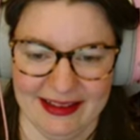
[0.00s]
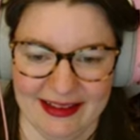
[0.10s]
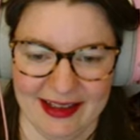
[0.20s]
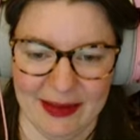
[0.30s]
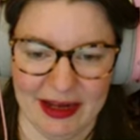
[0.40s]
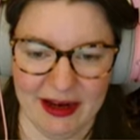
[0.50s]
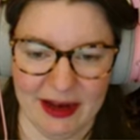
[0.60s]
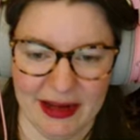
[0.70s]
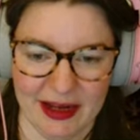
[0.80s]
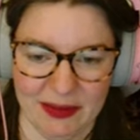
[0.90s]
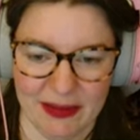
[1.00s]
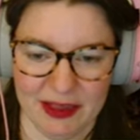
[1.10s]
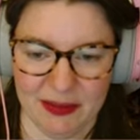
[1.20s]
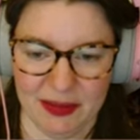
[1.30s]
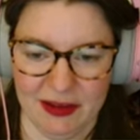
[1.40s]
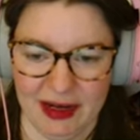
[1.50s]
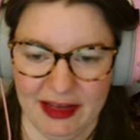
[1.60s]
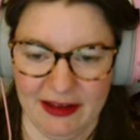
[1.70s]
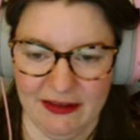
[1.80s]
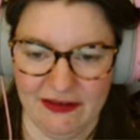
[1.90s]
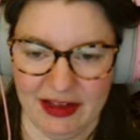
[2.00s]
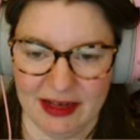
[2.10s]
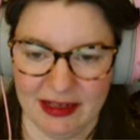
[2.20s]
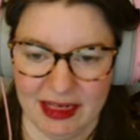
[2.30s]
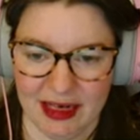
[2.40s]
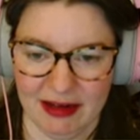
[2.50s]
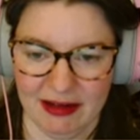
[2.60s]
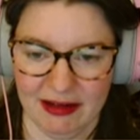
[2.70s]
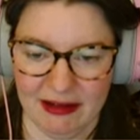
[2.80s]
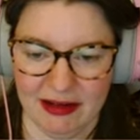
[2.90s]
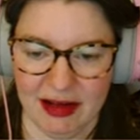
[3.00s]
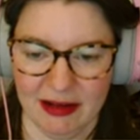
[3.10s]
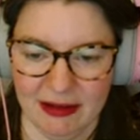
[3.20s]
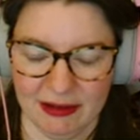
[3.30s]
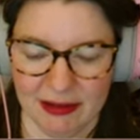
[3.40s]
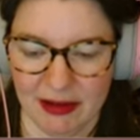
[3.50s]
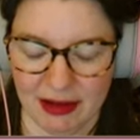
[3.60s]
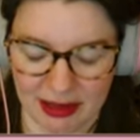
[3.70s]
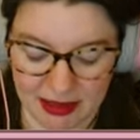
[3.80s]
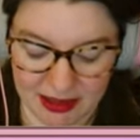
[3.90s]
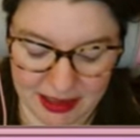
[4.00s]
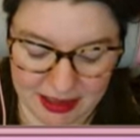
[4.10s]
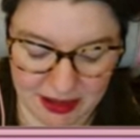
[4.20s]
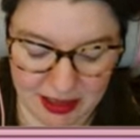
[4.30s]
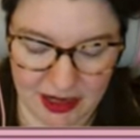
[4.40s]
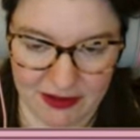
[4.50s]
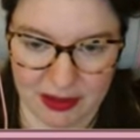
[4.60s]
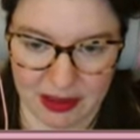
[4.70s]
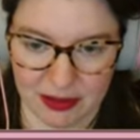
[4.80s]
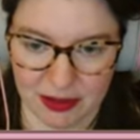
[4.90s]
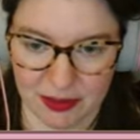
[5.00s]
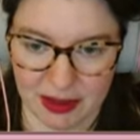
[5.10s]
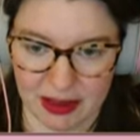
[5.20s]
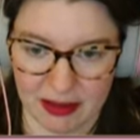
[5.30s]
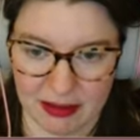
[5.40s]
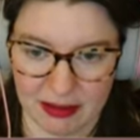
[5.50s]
Am I going to be able to put like a fence here? No. All right, so this is going to have to be dug up then.